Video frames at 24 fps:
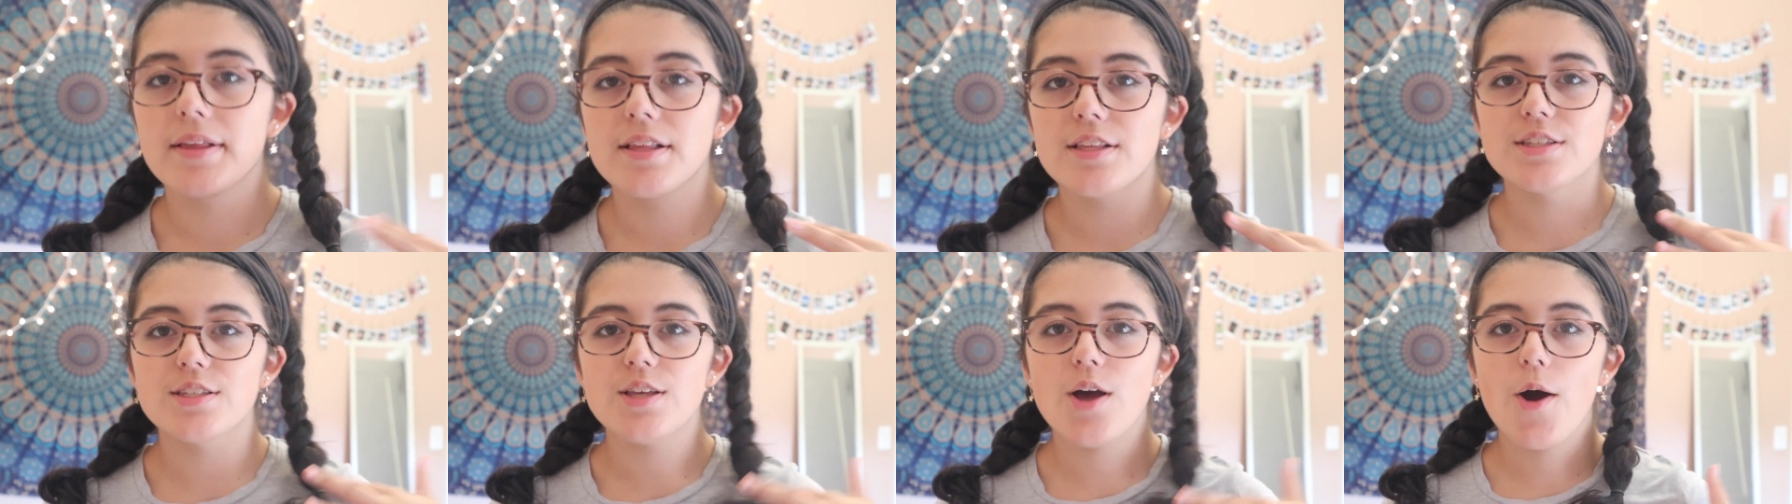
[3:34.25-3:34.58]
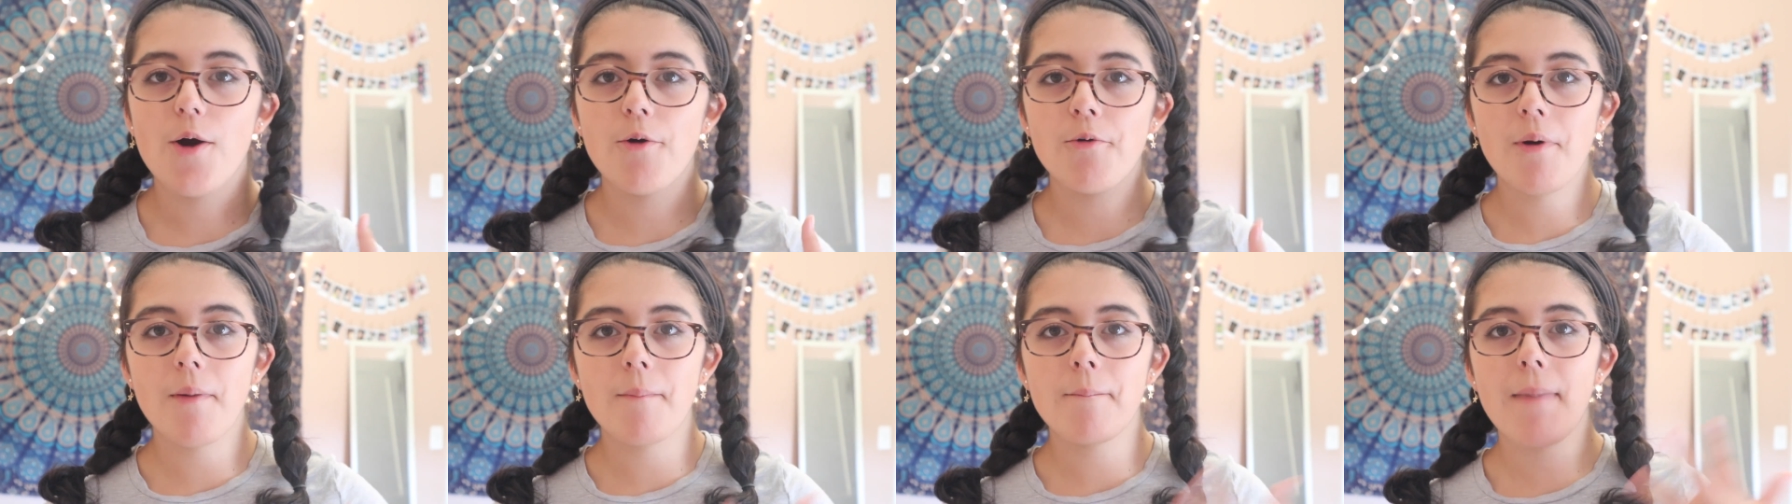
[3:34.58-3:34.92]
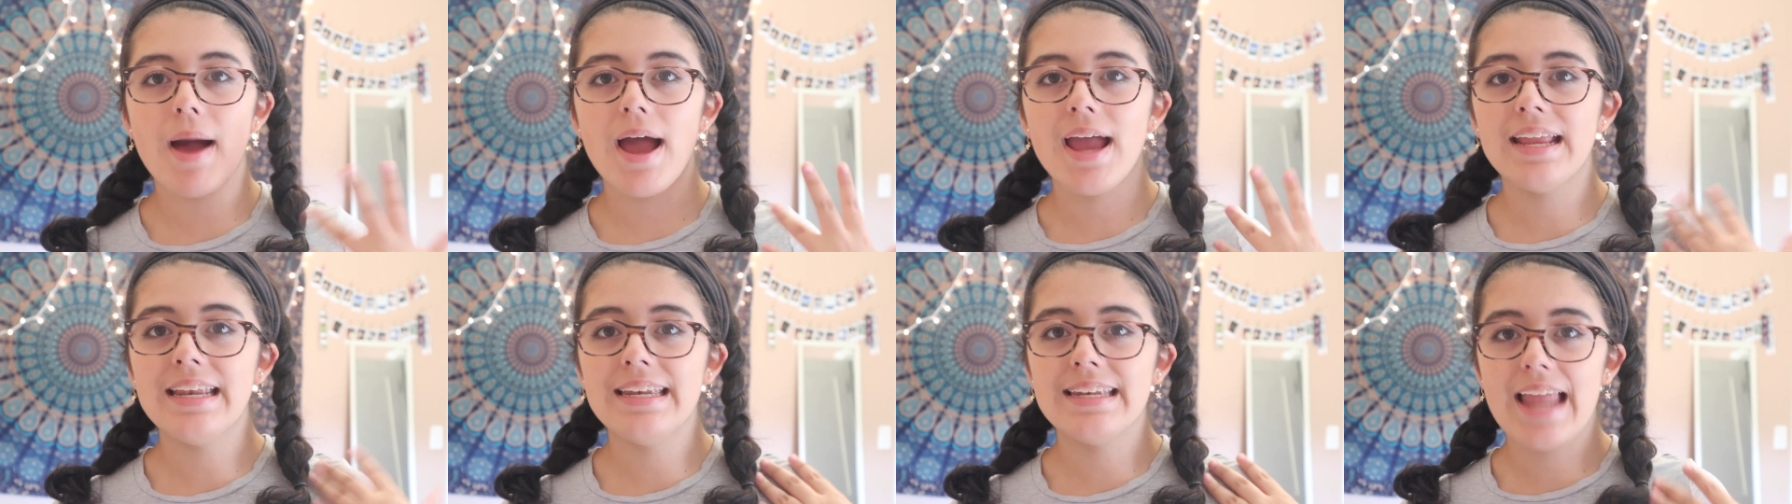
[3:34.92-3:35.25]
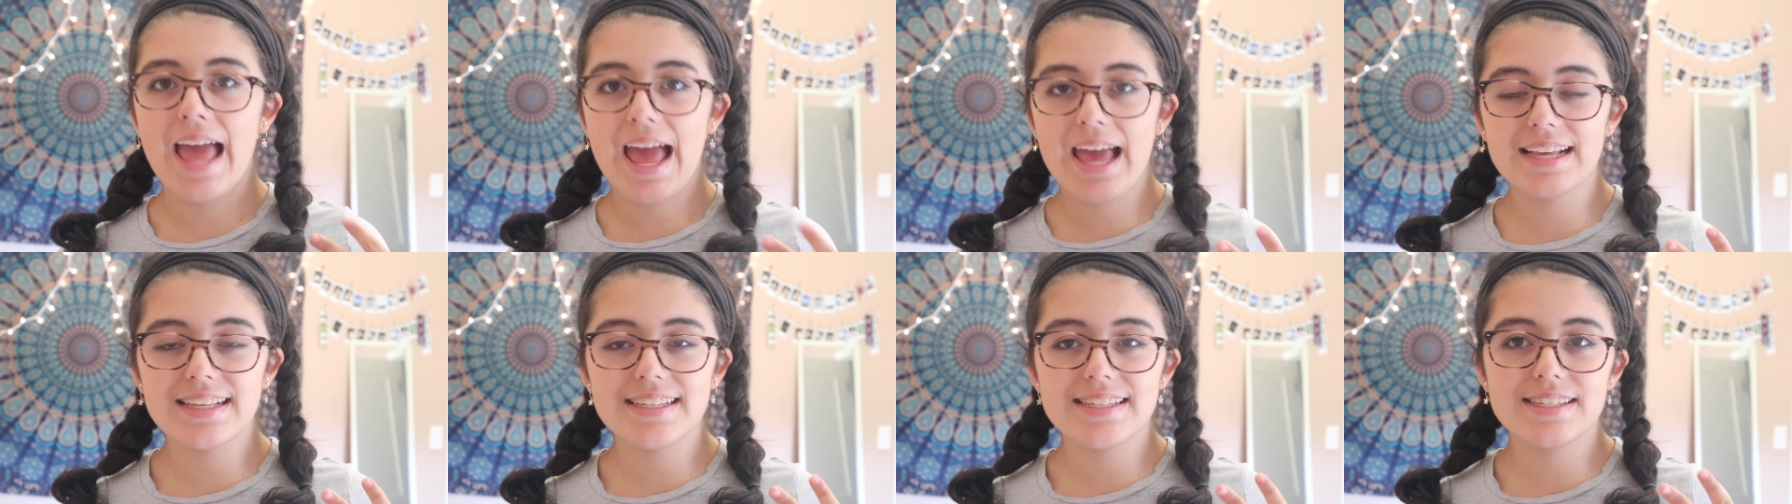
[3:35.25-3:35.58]
So my
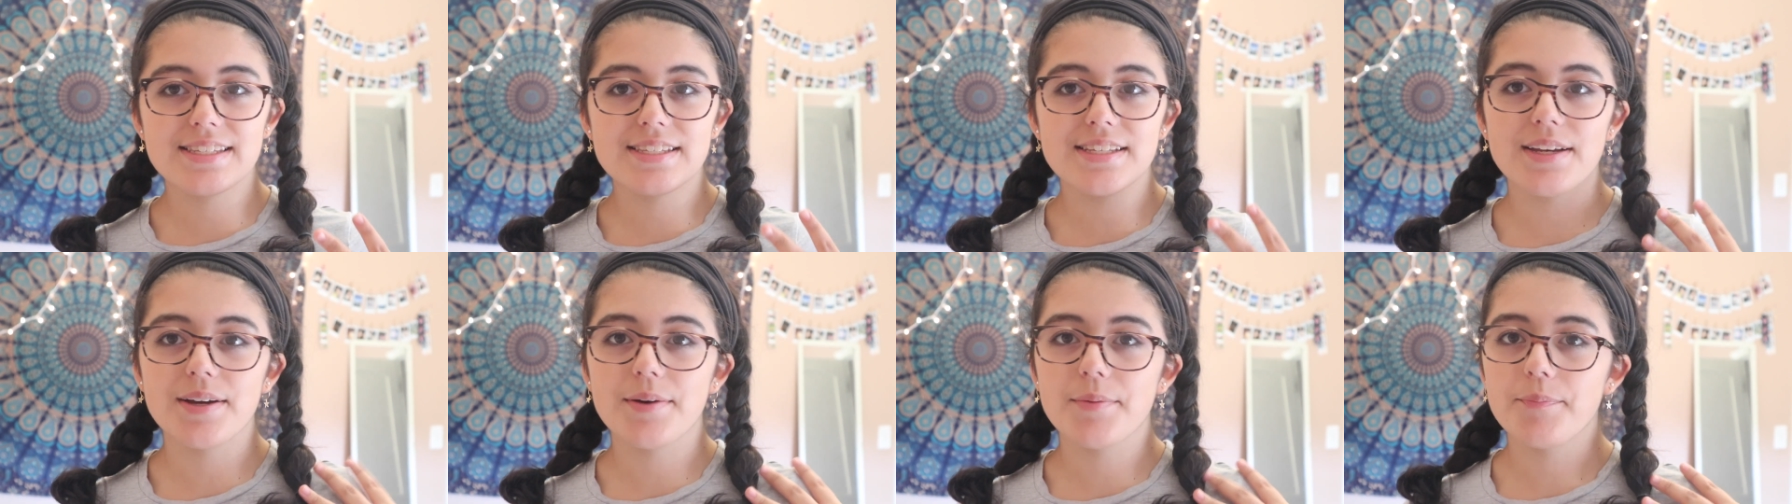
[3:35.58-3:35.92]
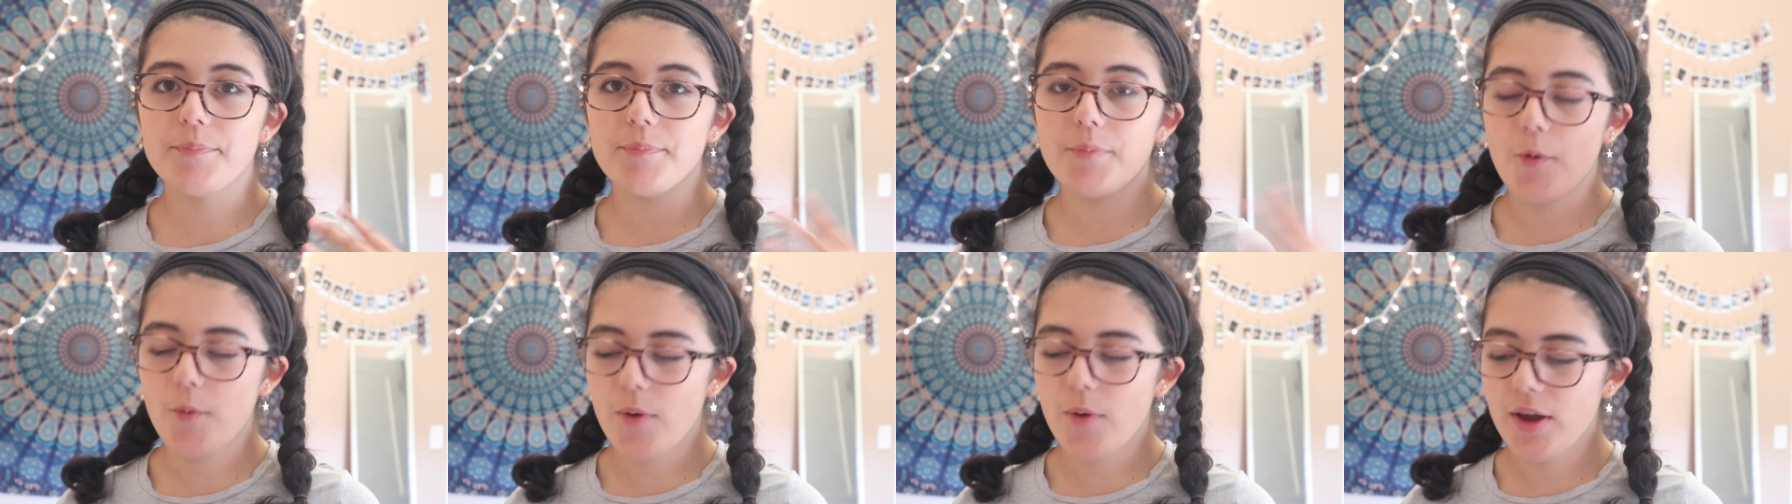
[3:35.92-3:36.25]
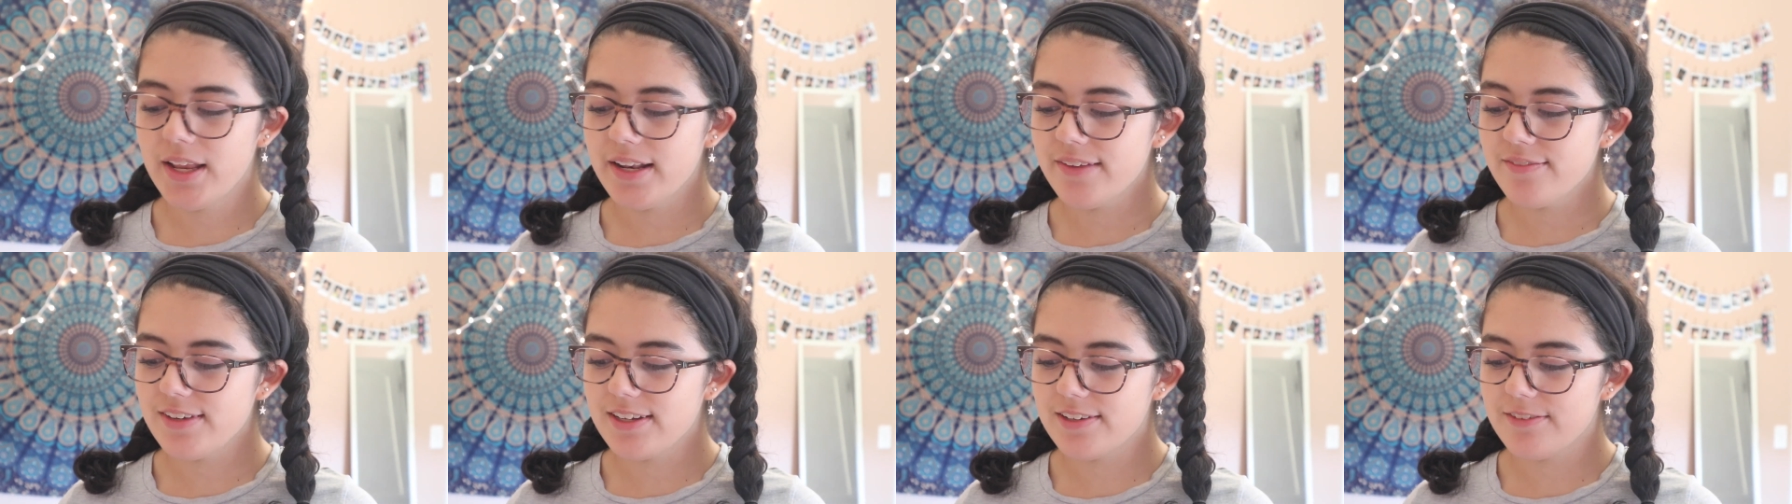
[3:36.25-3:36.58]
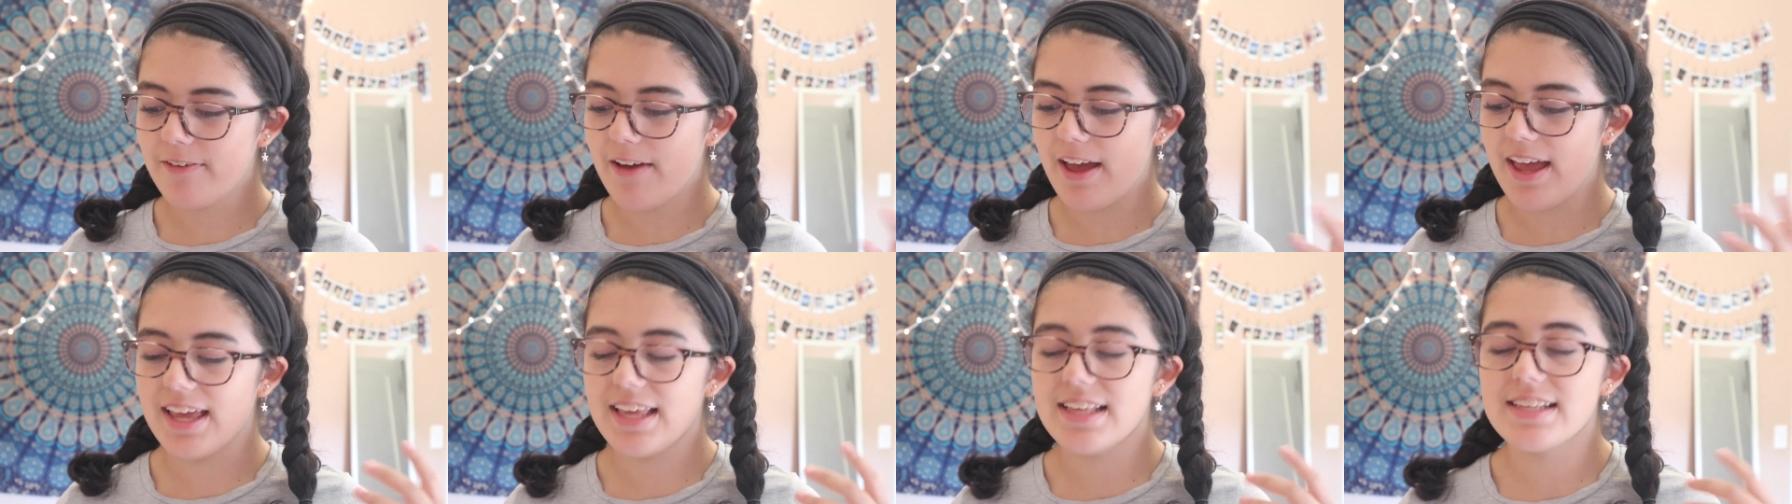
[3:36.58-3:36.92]
next point of
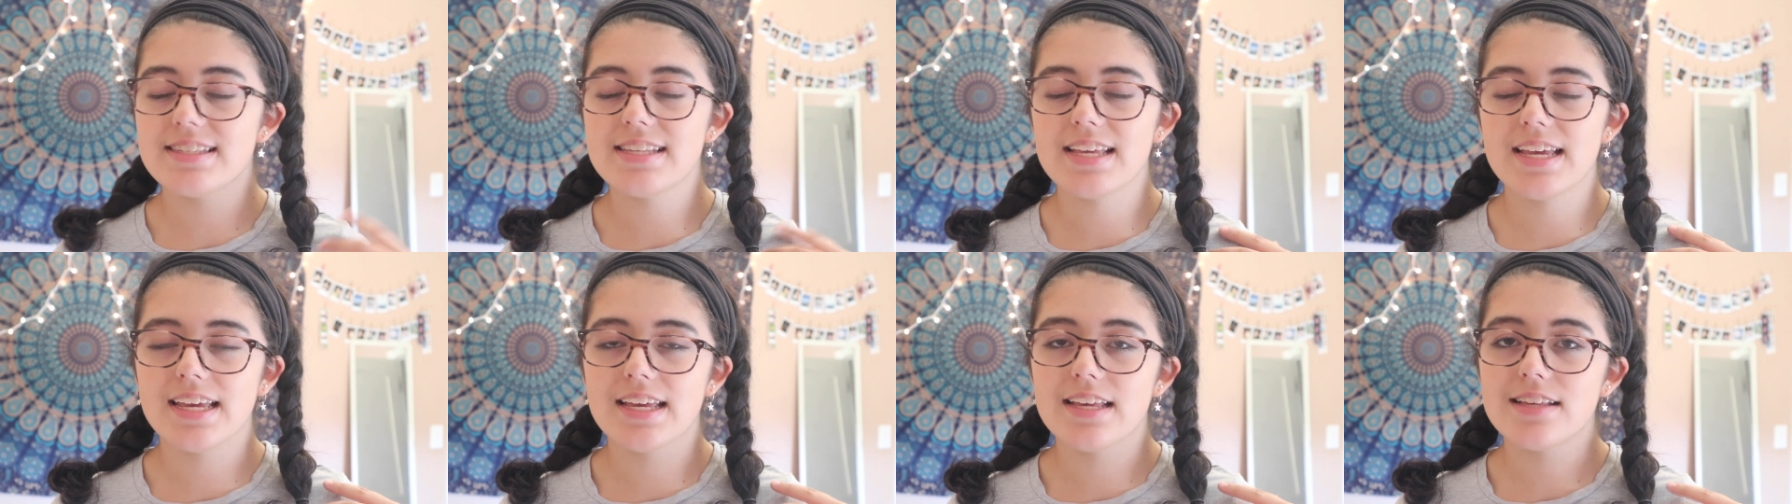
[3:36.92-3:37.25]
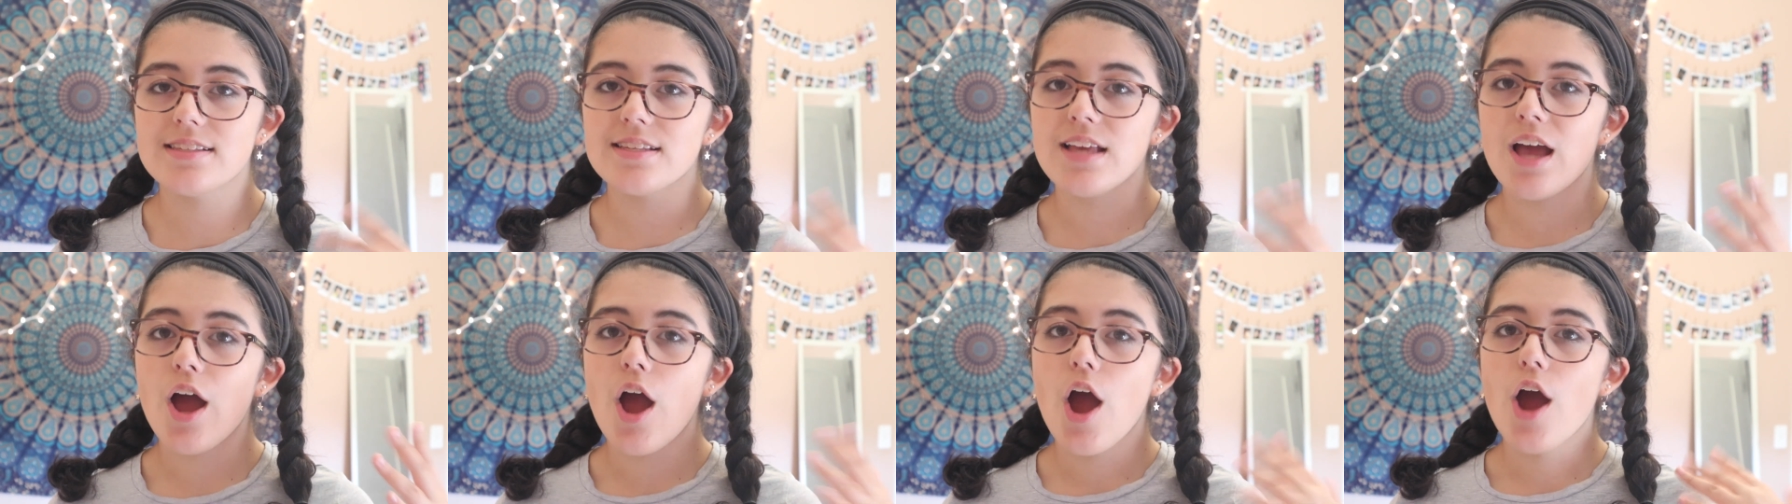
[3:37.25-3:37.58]
advice is